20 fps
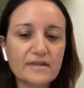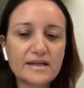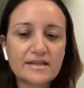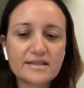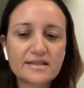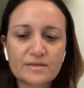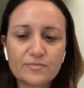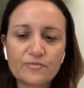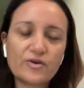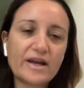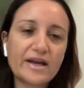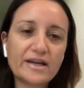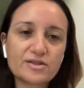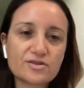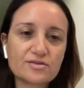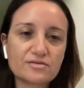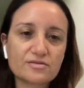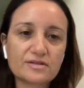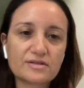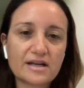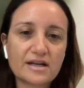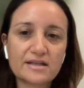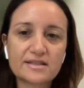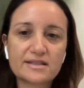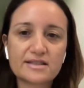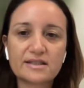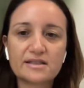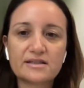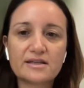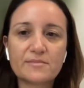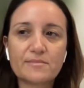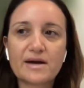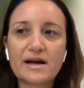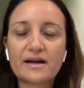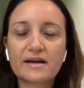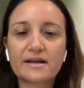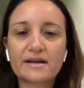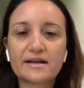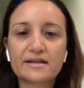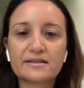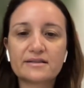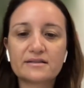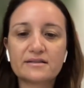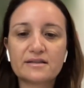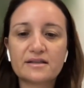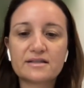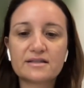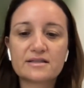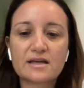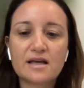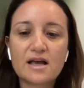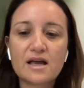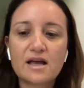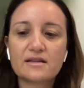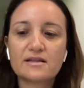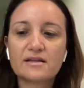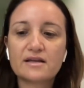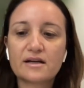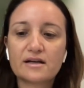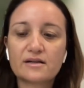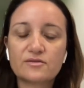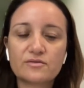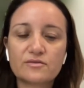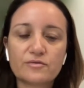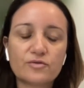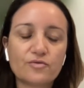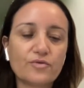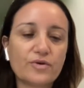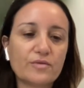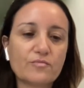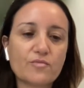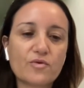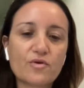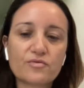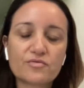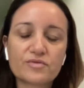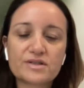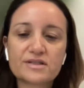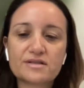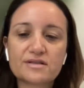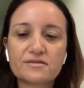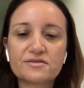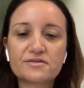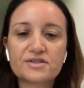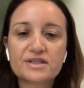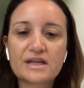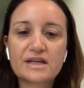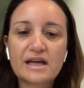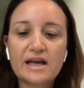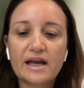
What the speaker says: stimulator that is in the market that they are doing more research,